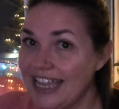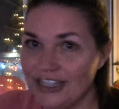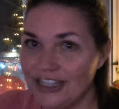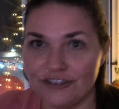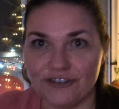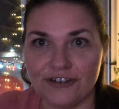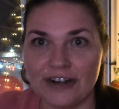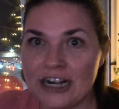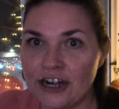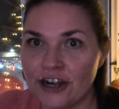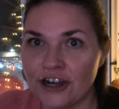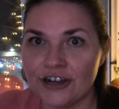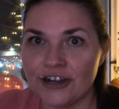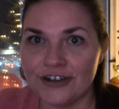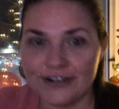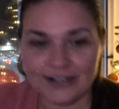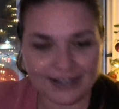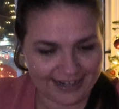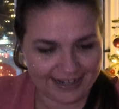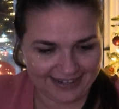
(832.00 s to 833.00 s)

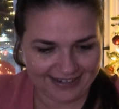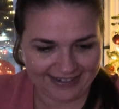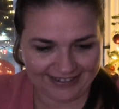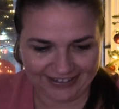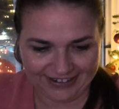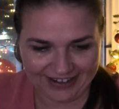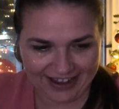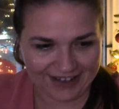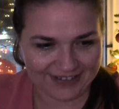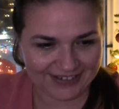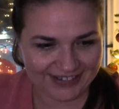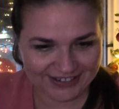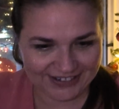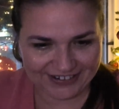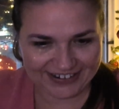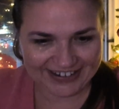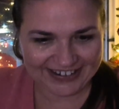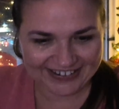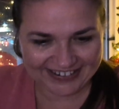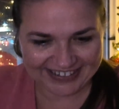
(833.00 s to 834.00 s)
Triggered. I was
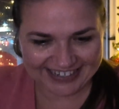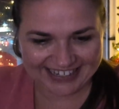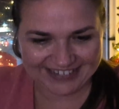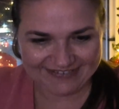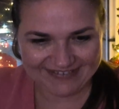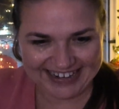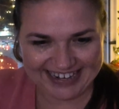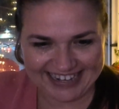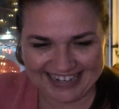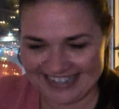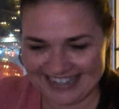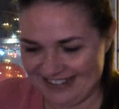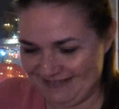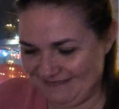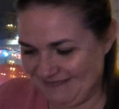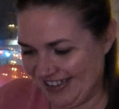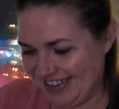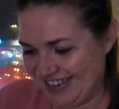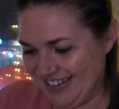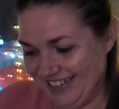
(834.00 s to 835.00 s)
triggered this week,
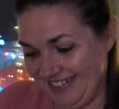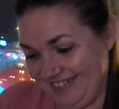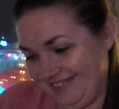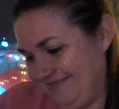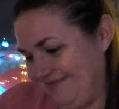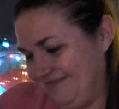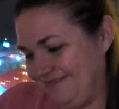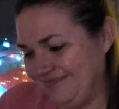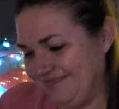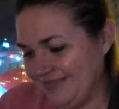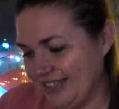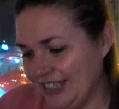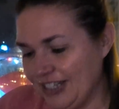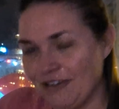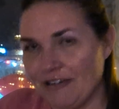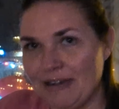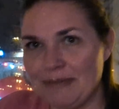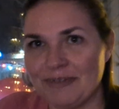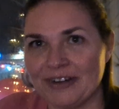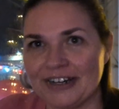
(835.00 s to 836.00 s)
but
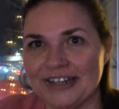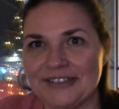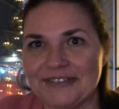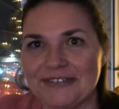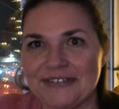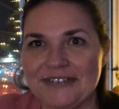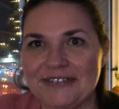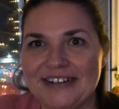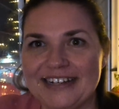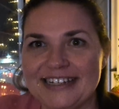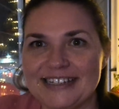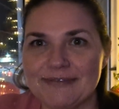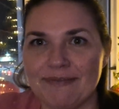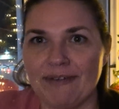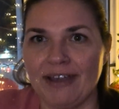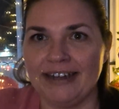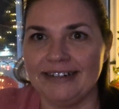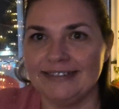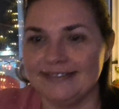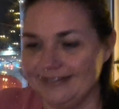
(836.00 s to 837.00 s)
I'm working through it. It's
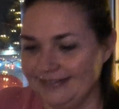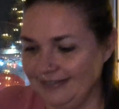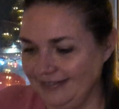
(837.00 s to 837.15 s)
fine.